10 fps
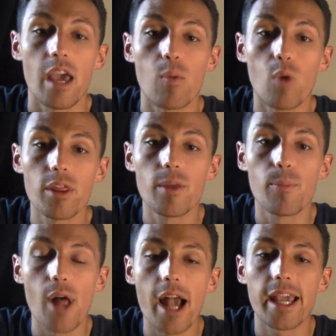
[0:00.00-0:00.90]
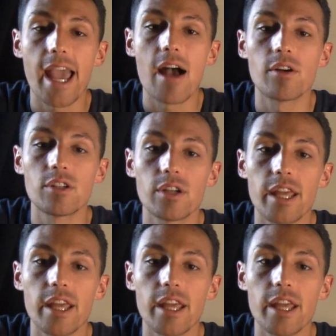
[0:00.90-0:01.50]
And what the block calendar